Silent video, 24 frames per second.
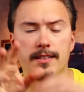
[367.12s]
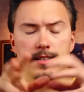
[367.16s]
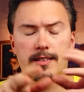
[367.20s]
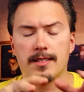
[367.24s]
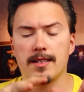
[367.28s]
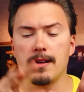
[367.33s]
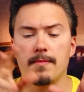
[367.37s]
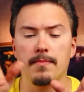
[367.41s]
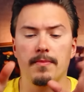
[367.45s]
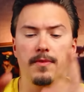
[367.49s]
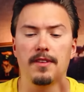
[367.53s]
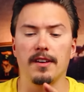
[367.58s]

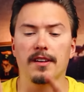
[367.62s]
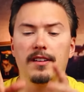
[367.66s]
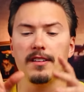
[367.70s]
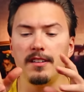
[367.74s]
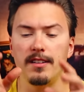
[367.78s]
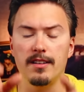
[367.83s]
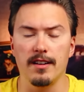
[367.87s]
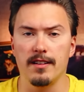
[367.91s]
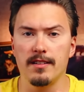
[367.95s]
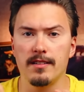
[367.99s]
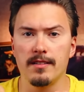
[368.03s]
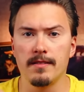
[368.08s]
something
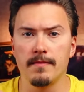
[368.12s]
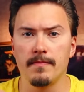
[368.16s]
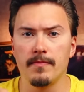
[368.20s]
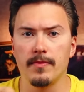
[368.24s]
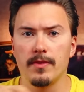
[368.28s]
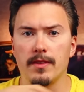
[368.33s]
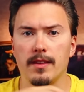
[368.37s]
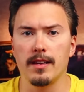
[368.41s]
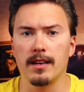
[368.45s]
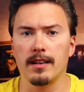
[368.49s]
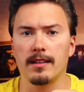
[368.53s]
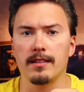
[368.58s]
done,
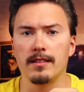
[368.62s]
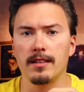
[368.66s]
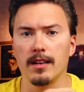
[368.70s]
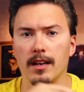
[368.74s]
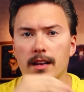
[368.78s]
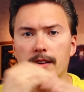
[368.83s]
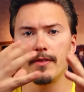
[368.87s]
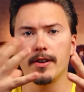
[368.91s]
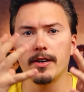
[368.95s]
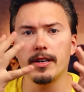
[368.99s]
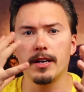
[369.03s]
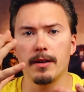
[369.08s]
like
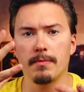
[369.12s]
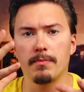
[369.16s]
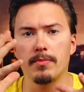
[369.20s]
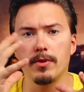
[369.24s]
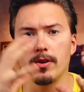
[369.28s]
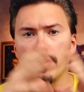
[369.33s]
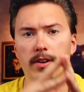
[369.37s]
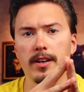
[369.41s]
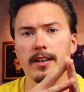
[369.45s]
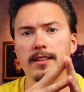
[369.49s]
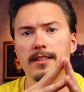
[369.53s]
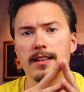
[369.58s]
delivering a
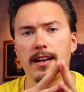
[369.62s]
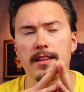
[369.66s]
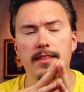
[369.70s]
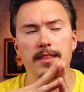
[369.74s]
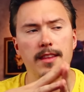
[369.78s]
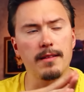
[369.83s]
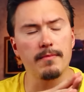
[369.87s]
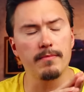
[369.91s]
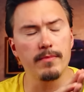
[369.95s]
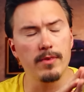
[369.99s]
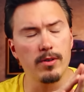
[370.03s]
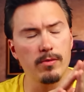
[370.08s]
product at
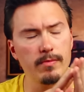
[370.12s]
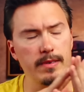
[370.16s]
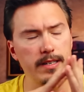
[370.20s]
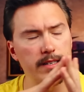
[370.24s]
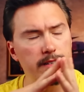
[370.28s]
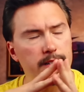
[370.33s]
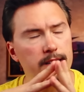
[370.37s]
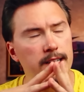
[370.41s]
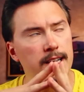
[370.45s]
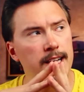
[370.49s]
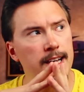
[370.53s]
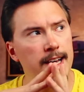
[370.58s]
that
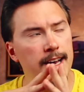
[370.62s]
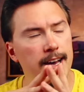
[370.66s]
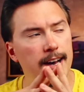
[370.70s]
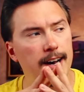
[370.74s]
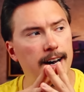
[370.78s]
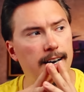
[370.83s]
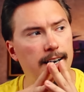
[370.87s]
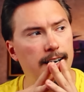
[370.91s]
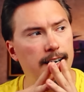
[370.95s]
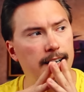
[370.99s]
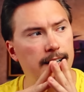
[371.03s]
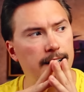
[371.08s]
moment,
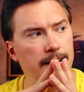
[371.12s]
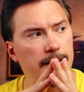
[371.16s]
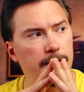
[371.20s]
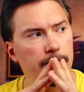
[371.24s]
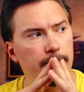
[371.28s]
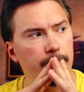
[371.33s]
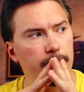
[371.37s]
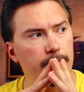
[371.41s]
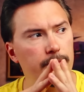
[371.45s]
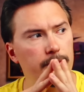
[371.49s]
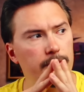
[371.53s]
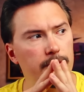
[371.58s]

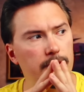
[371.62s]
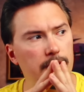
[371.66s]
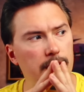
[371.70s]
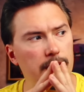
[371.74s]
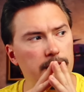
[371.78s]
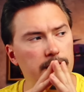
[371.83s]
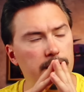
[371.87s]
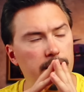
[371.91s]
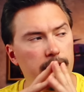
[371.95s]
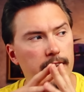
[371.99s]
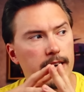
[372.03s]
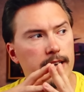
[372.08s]

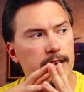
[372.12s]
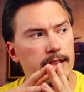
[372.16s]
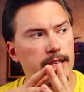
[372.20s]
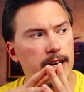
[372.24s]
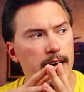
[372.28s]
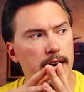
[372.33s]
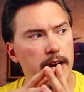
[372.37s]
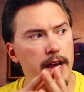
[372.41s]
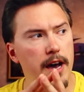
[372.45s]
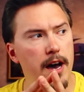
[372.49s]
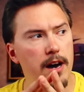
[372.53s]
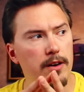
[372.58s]
and getting
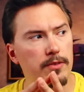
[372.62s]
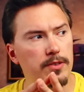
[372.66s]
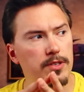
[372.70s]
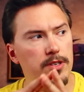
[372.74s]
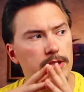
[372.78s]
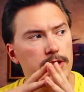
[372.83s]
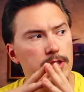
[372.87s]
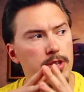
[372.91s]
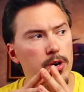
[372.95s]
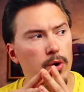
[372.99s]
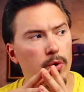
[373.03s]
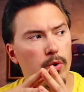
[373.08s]
that out the
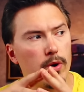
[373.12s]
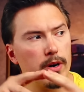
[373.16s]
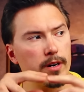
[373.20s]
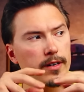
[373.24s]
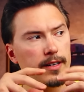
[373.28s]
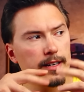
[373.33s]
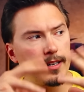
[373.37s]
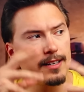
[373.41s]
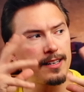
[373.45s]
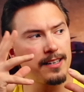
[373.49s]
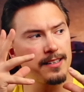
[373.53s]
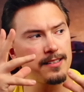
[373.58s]
door,
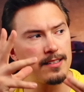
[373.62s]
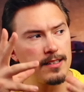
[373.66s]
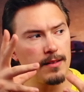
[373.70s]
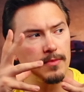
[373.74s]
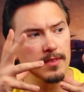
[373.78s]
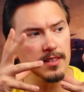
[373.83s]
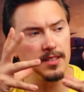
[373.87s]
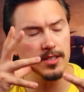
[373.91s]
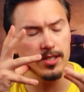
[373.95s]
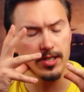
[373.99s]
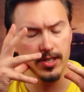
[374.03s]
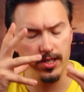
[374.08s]
getting
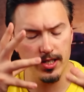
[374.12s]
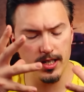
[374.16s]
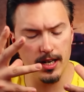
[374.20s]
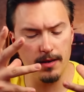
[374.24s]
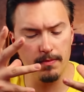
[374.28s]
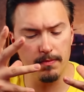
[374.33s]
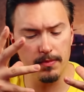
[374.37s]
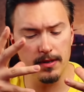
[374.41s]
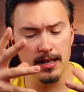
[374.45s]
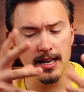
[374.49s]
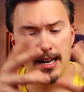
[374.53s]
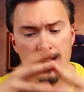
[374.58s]
something
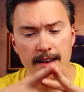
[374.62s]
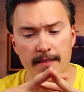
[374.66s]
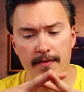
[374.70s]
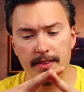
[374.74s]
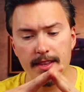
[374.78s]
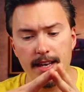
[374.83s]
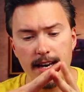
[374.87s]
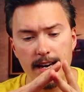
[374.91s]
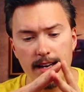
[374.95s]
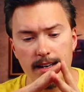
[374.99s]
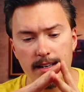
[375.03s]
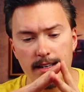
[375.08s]
shipped,
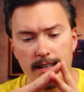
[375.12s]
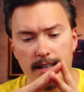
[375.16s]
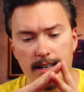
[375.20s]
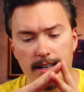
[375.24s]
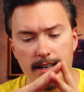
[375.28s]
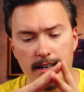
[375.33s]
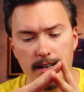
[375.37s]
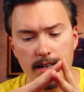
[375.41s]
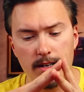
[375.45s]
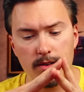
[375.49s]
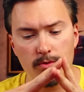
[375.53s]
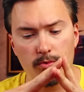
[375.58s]
then
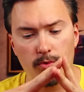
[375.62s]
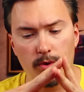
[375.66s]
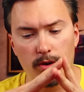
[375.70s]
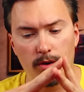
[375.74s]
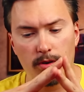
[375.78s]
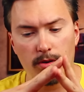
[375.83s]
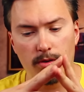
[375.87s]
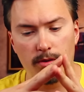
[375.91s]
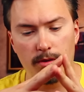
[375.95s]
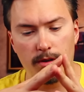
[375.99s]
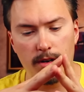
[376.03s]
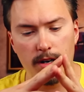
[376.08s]
I
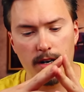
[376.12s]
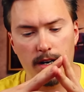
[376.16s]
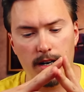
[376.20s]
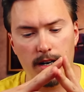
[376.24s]
will